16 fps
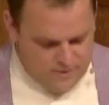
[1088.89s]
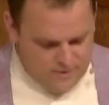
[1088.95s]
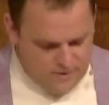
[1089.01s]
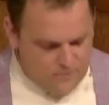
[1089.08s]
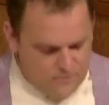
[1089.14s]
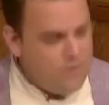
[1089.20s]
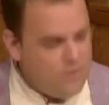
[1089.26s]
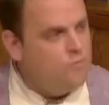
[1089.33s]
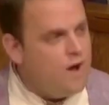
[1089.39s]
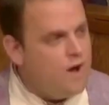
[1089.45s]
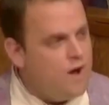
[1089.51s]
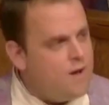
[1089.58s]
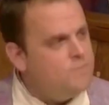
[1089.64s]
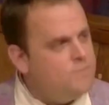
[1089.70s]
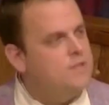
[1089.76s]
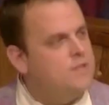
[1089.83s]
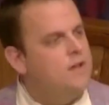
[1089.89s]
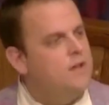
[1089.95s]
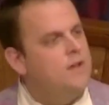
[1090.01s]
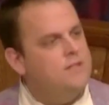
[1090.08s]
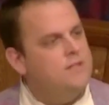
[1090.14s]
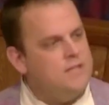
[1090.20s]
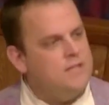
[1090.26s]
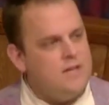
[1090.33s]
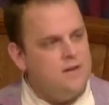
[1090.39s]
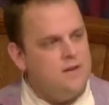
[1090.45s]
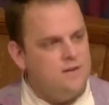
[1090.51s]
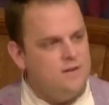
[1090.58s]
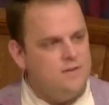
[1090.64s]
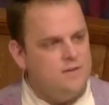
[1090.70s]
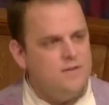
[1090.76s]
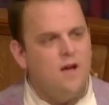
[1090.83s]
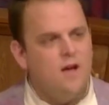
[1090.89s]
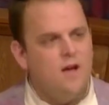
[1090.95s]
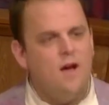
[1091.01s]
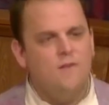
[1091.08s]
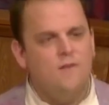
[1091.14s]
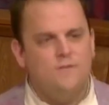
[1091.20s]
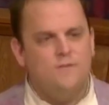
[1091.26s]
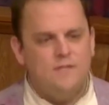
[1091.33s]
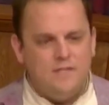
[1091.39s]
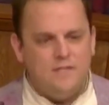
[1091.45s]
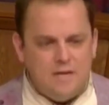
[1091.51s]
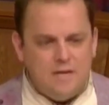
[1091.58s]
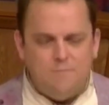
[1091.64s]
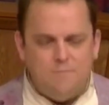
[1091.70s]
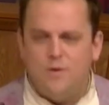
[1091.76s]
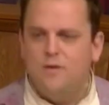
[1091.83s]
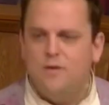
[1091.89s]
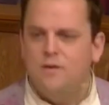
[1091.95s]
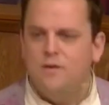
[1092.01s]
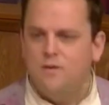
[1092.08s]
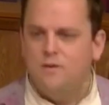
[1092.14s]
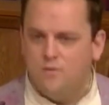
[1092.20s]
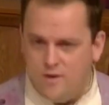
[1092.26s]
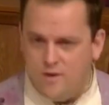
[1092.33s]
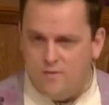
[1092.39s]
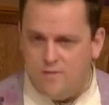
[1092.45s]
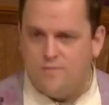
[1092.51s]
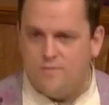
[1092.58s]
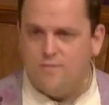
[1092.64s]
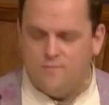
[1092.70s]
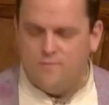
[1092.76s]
And we've wept tears of deep grief